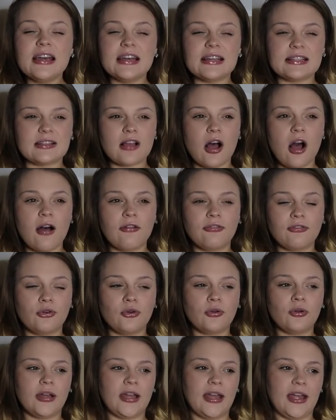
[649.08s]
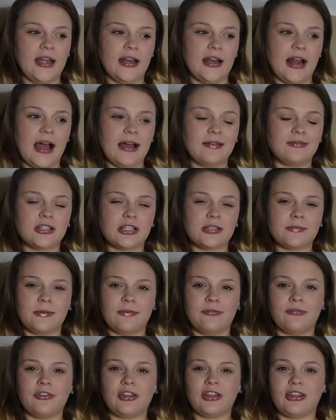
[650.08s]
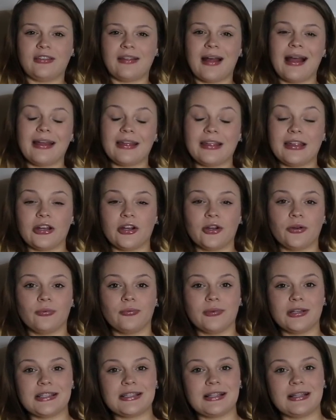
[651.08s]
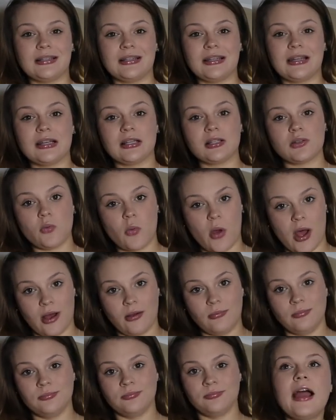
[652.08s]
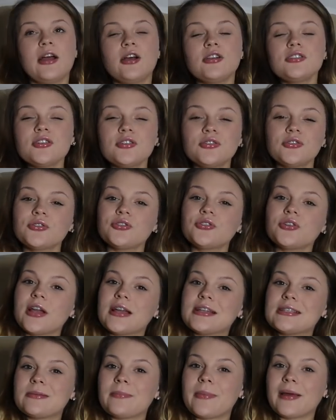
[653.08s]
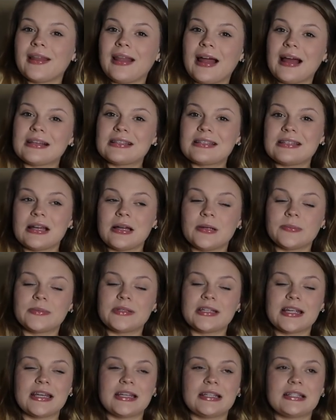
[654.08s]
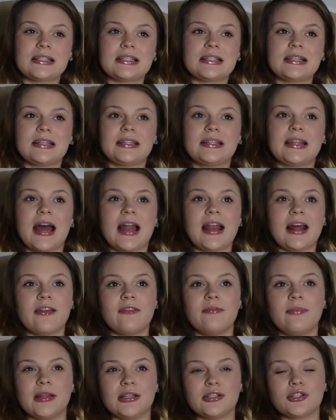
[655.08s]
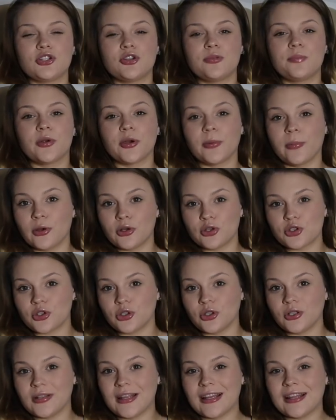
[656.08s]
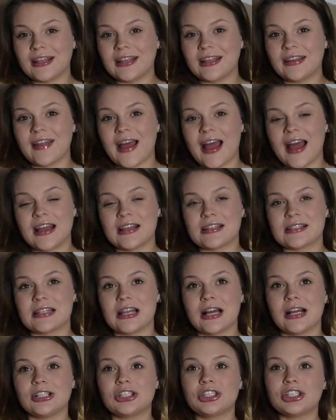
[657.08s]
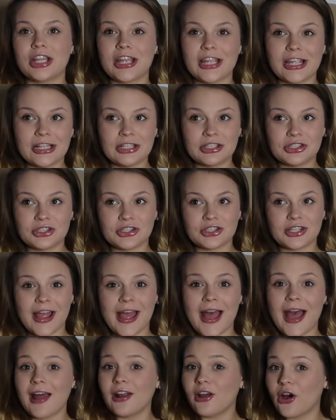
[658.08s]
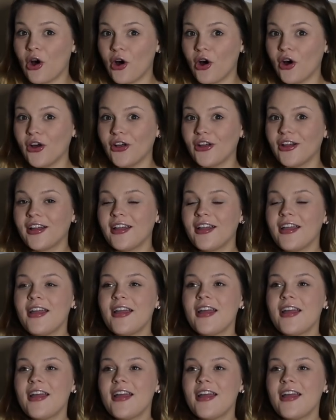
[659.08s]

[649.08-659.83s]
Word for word: It's awful and I've just been feeling that here recently as well. I also told you guys in my last updates that I've been super emotional lately. That has not changed at all.